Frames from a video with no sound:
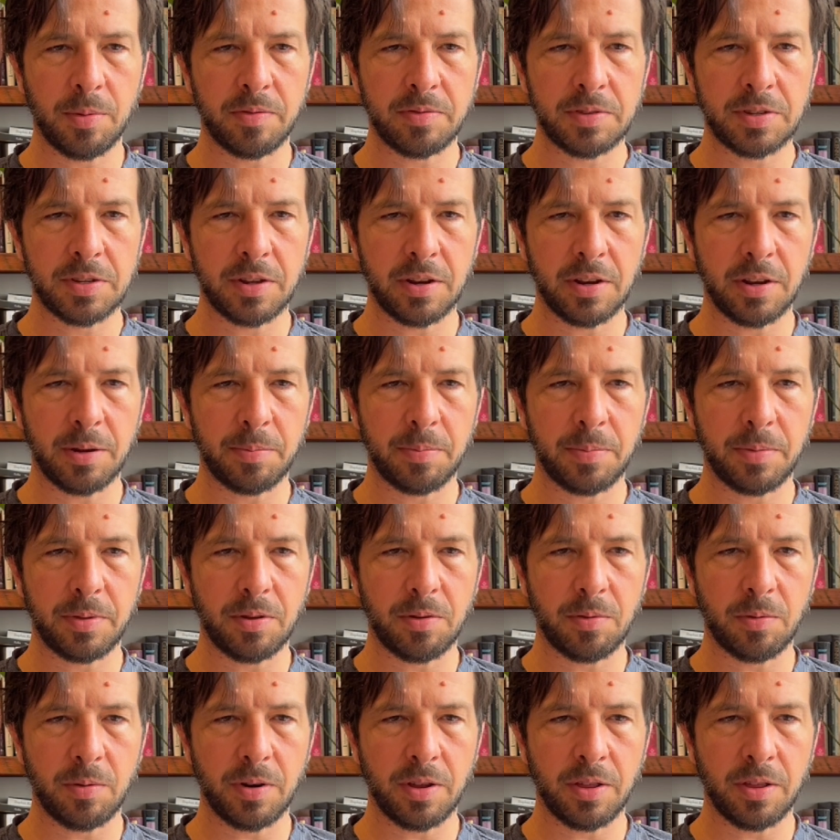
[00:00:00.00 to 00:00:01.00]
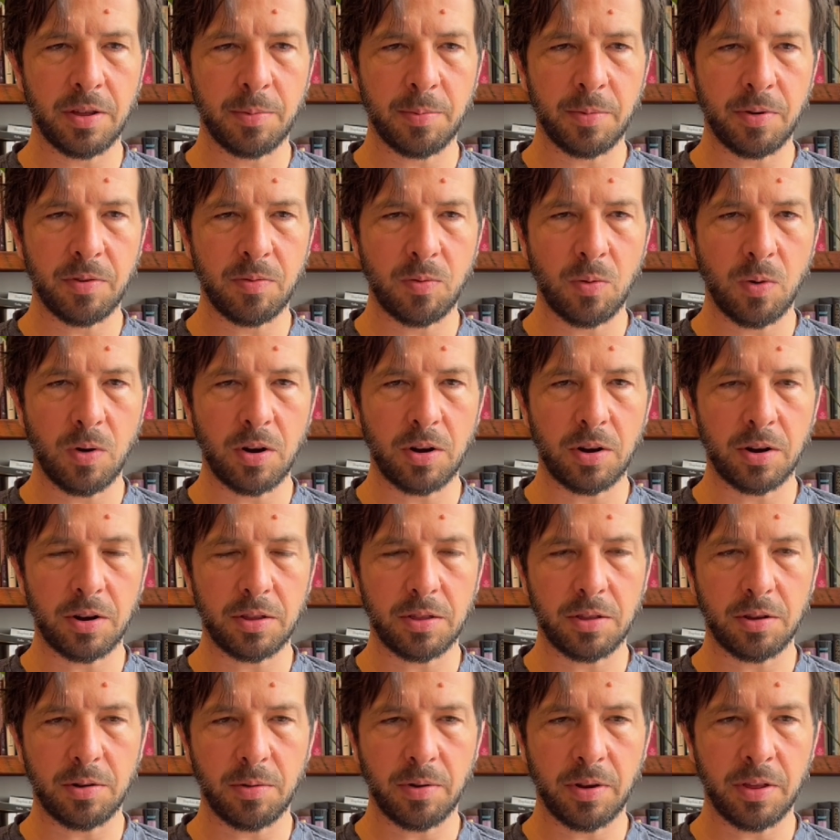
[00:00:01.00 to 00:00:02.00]
sleep, the rhythm of work,
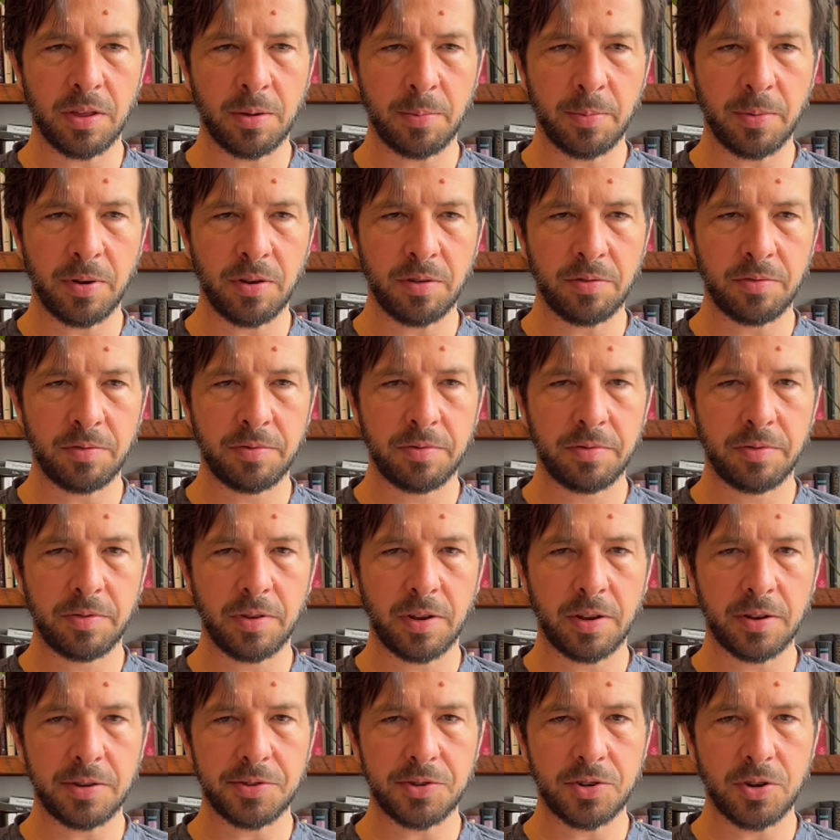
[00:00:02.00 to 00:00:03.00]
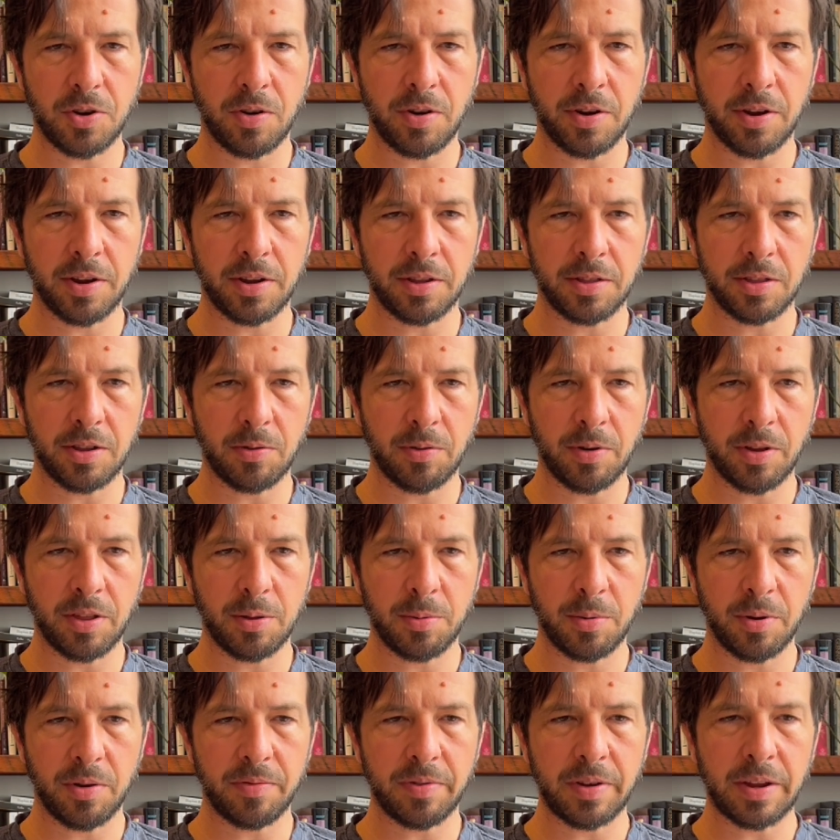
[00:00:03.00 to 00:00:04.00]
the rhythm of enjoying, the
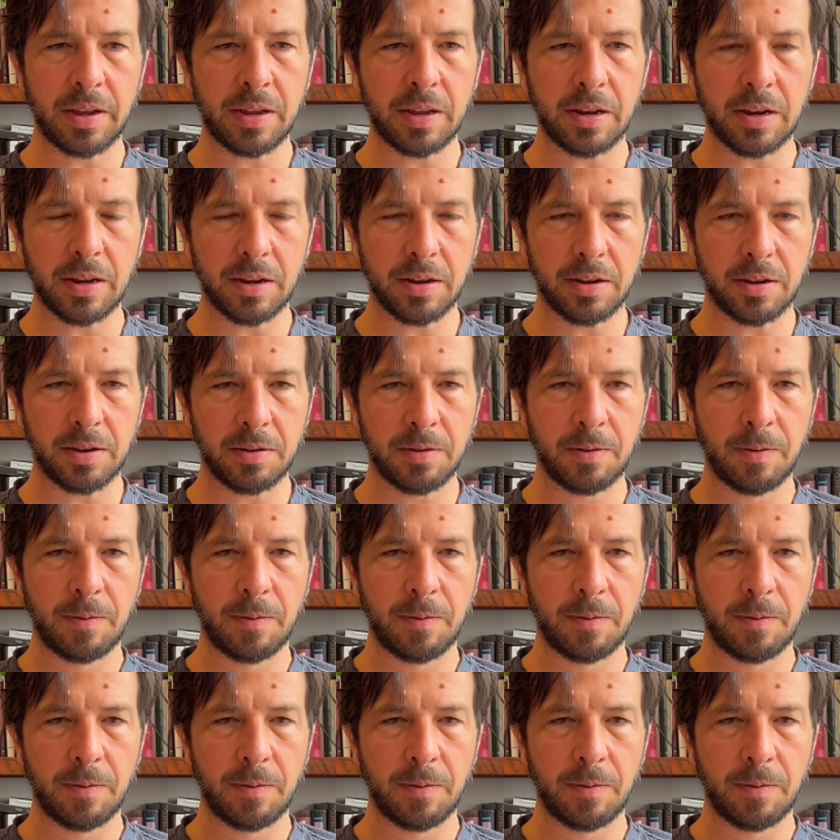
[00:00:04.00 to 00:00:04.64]
rhythm of eating.